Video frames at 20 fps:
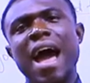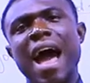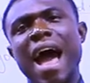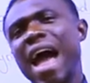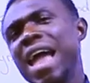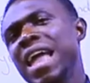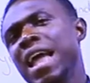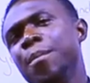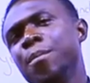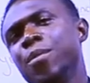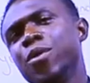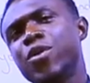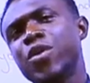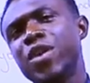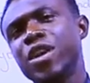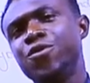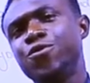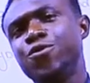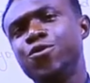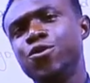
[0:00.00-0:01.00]
I am
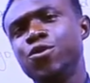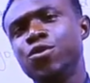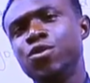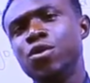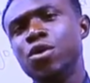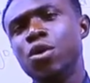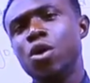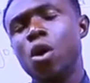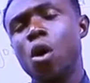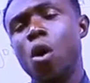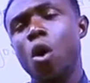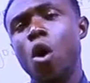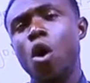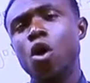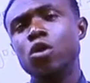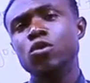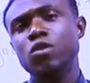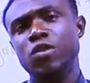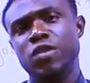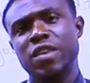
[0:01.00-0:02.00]
grateful.
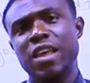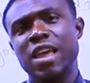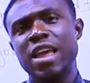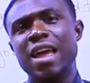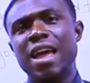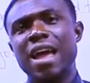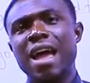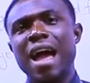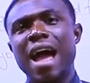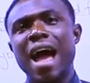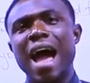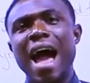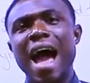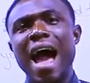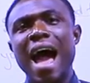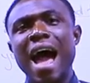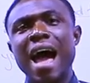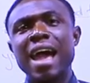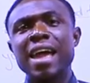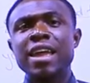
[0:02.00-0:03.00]
Or you say,
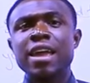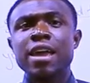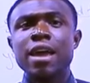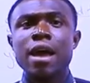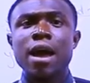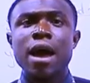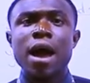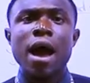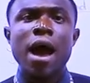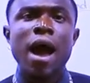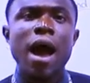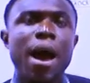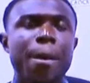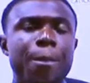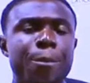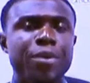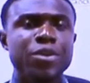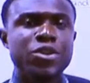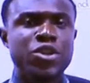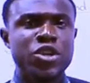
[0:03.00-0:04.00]
I
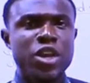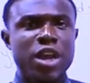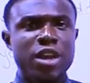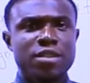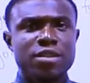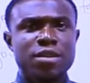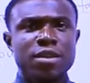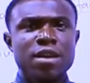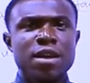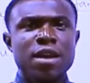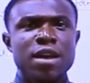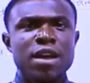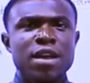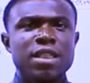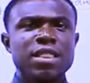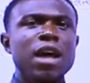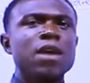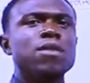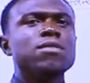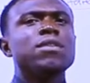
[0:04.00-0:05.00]
appreciate.
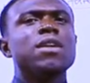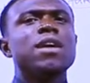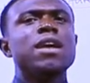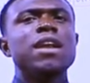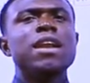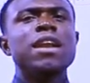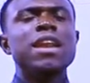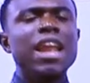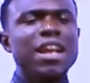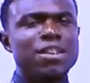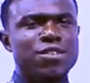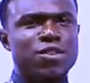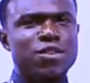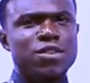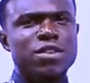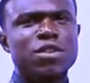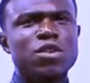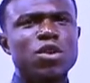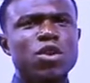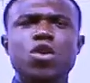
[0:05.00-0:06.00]
Now, let's use
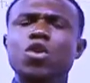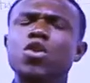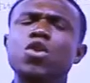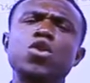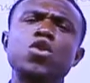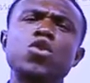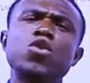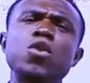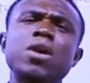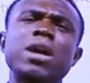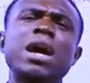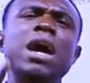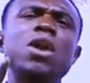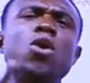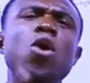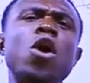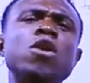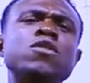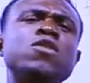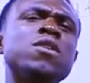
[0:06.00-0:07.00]
it. You can
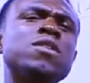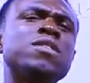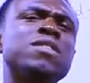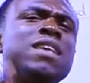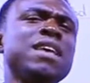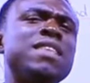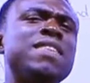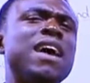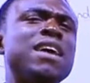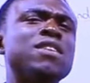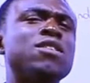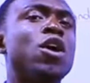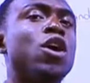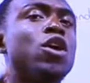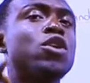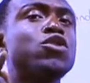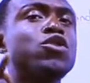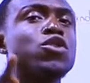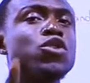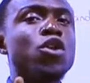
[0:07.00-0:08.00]
also say
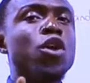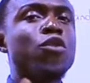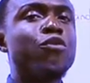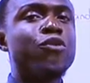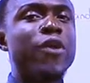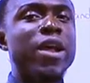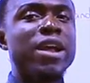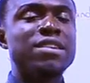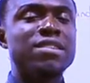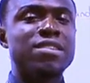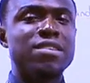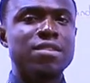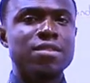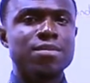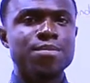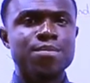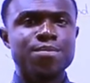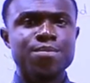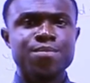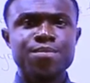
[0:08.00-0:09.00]
that to your friends.
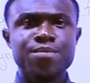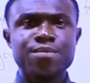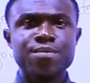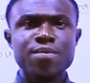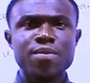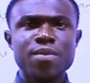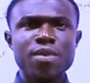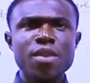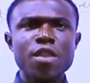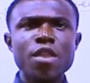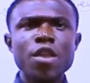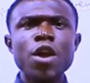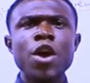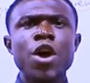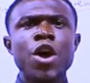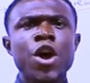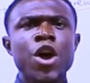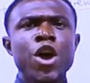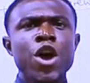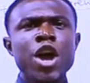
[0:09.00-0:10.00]

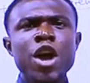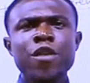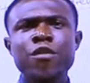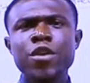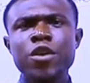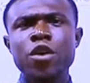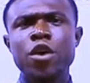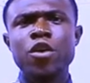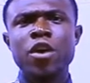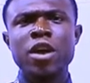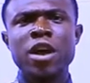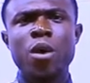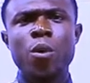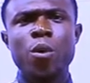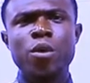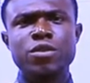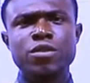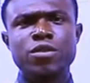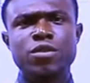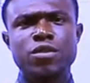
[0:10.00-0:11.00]
Even your younger
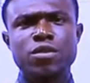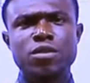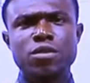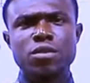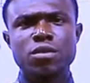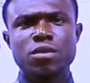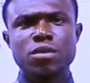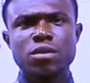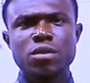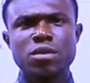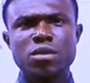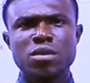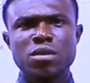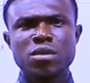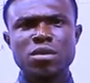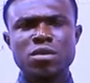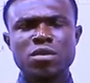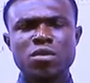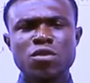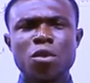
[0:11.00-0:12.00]
ones.
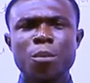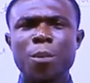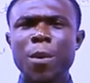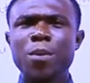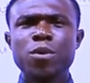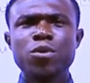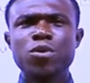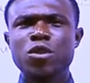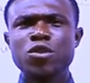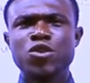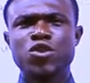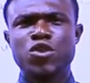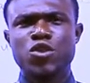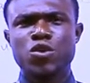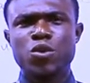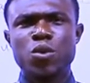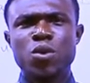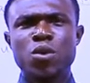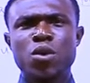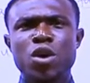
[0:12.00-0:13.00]
Some people don't
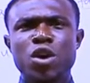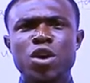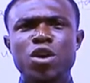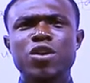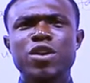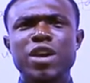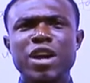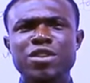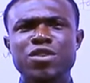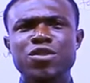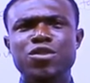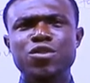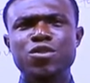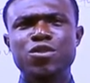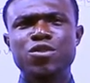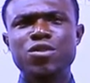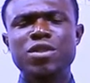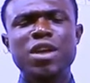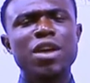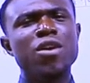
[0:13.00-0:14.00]
show gratitude
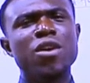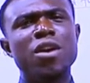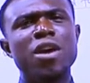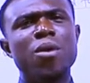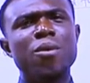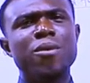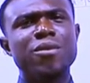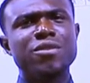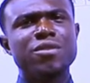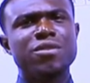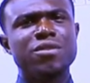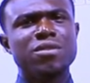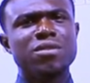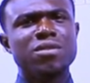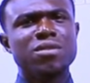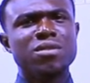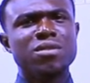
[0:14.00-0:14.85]
to their younger ones.